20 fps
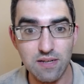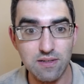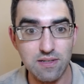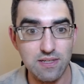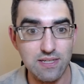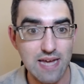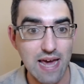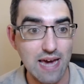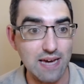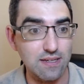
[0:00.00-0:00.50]

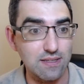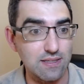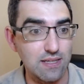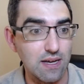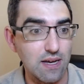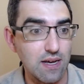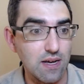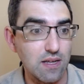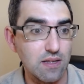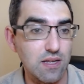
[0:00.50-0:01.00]
detects
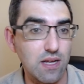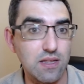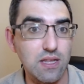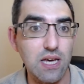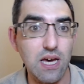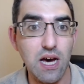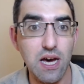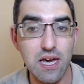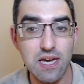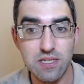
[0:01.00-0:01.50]
that the
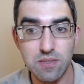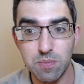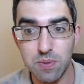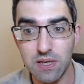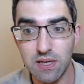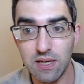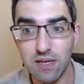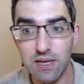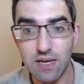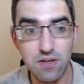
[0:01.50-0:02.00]

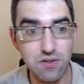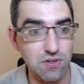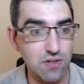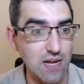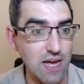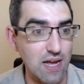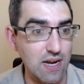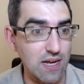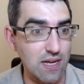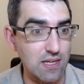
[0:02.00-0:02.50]
ISP
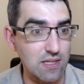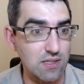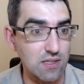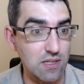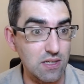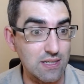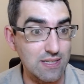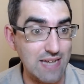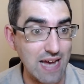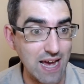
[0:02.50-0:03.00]
internet is
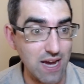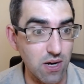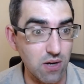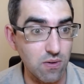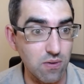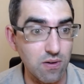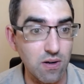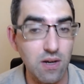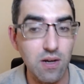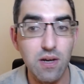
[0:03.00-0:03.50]

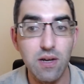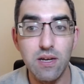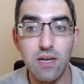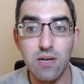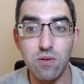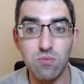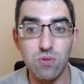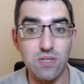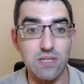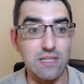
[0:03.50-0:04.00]
down,
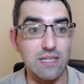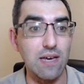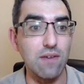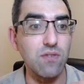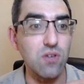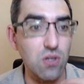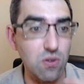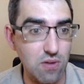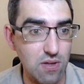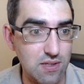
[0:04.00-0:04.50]
it will give
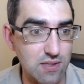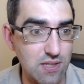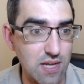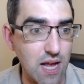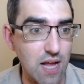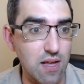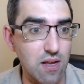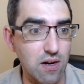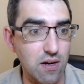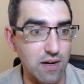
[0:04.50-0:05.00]
you the
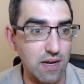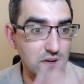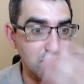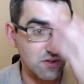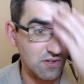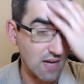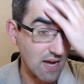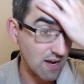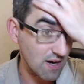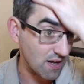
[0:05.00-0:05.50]
cellular
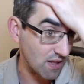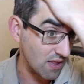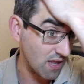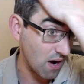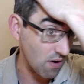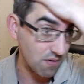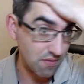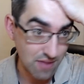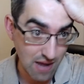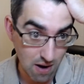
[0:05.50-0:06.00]
internet. And
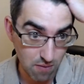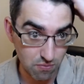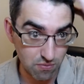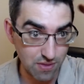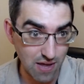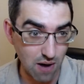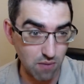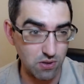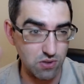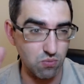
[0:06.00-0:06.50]
there, that,
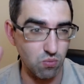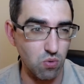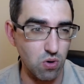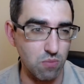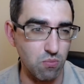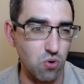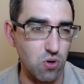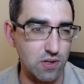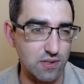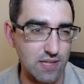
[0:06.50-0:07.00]
that was one
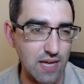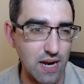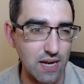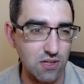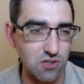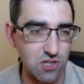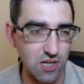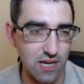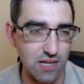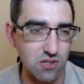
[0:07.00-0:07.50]
more setting
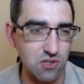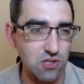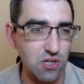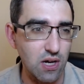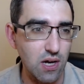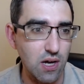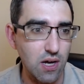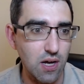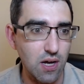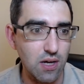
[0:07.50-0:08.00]
change
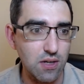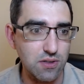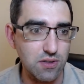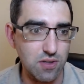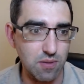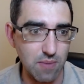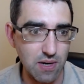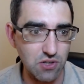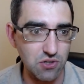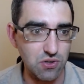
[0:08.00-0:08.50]
to
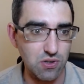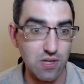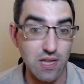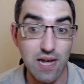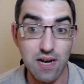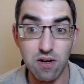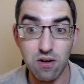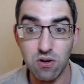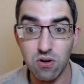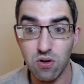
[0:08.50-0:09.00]
make sure
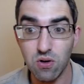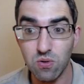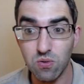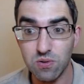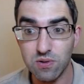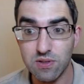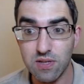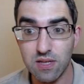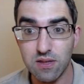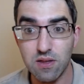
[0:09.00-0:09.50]
that it
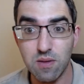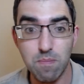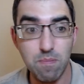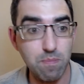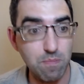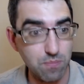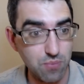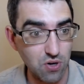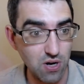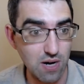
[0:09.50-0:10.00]
knows that the
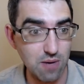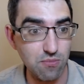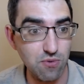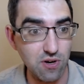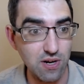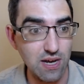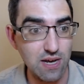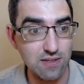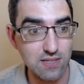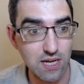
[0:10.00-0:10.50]

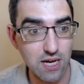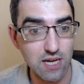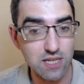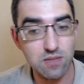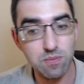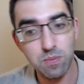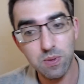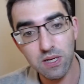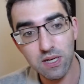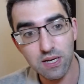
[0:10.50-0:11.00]
primary is
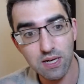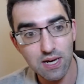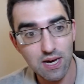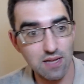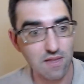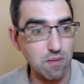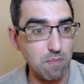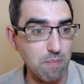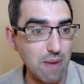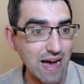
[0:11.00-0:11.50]
ISP
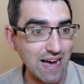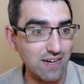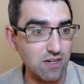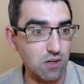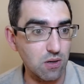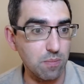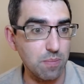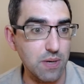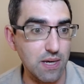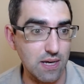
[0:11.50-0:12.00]
and the
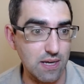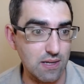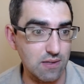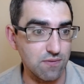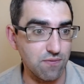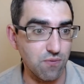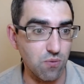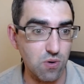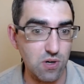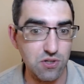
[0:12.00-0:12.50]
backup is
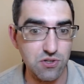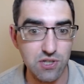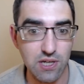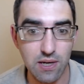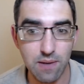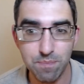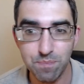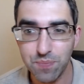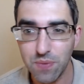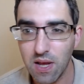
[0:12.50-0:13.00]
4G.
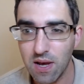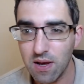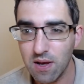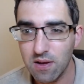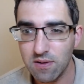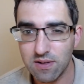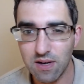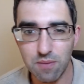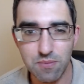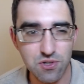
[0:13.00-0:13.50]

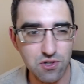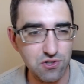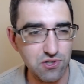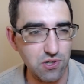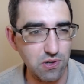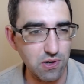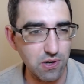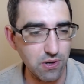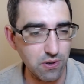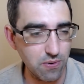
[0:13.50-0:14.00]
So let me just show
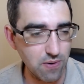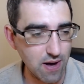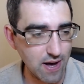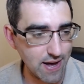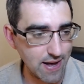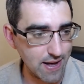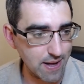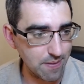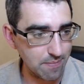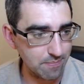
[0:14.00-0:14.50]
you
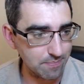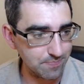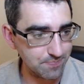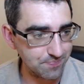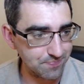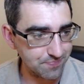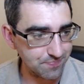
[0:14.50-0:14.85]
um,